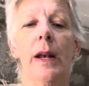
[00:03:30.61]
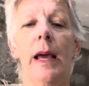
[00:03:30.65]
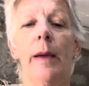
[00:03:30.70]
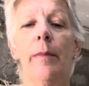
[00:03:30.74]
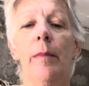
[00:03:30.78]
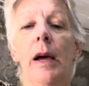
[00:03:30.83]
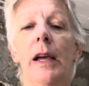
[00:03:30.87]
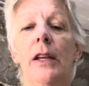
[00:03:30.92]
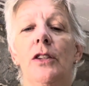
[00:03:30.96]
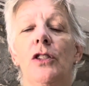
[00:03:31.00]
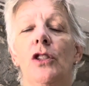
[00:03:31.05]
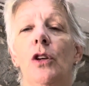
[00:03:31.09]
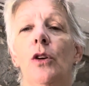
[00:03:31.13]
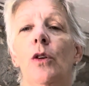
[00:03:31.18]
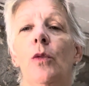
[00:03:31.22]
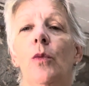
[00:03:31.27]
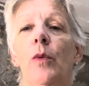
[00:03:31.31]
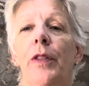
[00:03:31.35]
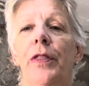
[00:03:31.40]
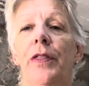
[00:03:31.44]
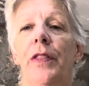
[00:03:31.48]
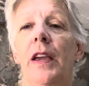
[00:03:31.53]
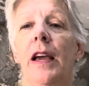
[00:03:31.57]
I might do
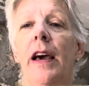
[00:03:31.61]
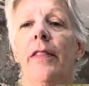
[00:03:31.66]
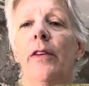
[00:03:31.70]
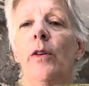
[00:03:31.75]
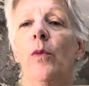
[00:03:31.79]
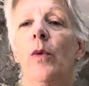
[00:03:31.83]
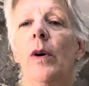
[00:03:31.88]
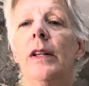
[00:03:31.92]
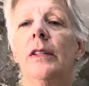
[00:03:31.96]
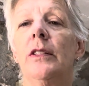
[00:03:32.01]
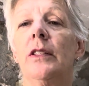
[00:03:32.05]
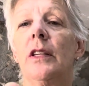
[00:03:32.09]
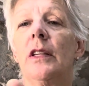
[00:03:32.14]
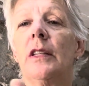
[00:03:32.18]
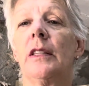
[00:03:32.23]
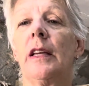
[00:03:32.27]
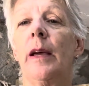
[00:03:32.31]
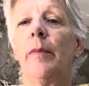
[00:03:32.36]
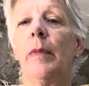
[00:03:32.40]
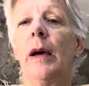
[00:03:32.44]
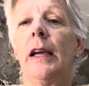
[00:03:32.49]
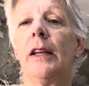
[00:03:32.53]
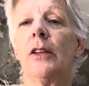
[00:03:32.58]
with the other ones is I
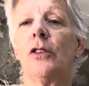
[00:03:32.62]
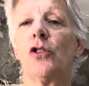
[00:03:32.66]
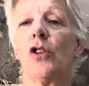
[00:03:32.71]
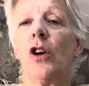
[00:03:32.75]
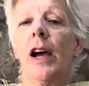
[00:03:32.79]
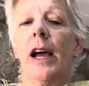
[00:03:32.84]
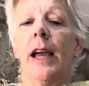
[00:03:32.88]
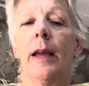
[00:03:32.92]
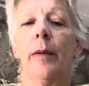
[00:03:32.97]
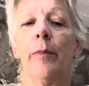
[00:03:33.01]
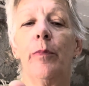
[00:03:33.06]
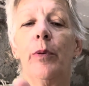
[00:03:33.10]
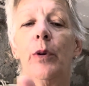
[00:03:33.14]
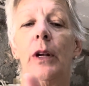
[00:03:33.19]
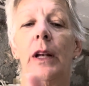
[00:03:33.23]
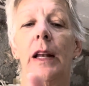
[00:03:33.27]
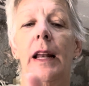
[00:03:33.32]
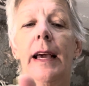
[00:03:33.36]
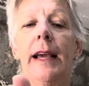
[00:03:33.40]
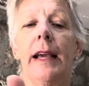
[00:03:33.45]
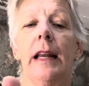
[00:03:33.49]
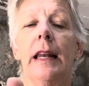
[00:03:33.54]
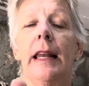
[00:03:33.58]
might try and put
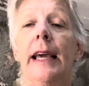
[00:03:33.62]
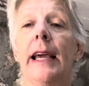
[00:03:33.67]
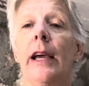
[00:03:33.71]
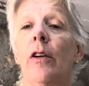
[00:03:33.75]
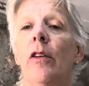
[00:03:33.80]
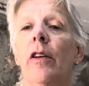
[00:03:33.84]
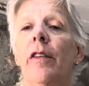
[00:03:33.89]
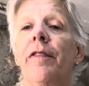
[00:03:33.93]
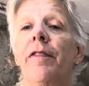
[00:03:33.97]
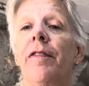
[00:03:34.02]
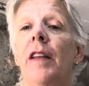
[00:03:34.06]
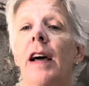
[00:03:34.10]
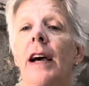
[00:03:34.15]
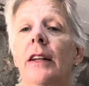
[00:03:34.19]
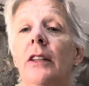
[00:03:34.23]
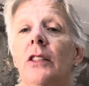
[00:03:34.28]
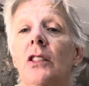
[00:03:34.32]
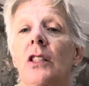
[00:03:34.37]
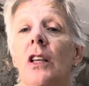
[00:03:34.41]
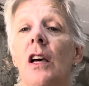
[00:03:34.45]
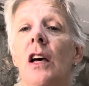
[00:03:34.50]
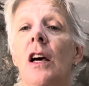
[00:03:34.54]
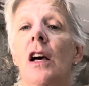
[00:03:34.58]
like a layer of
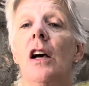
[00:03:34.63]
flux